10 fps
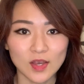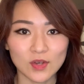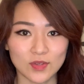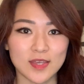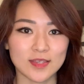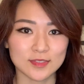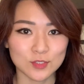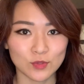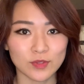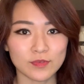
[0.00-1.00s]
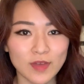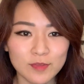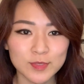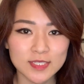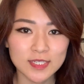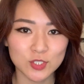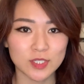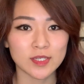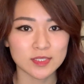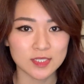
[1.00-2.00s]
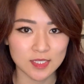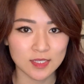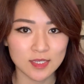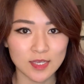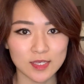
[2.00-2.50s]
Okay, so the 5% GST